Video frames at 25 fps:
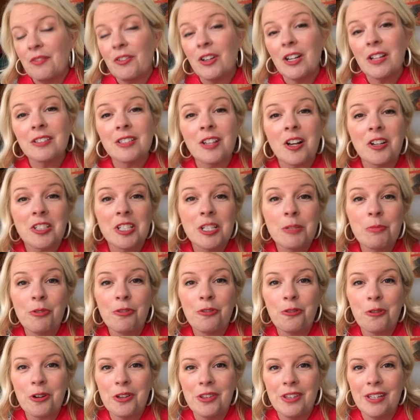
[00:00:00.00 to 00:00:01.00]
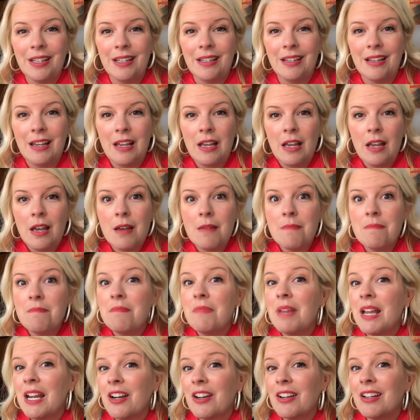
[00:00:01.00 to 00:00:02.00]
I don't talk to you before then,
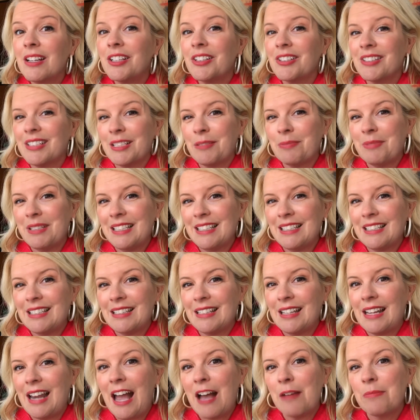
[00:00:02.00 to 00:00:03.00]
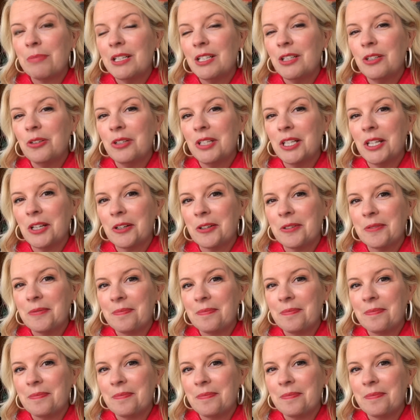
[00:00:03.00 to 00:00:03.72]
Merry Christmas and Happy New Year.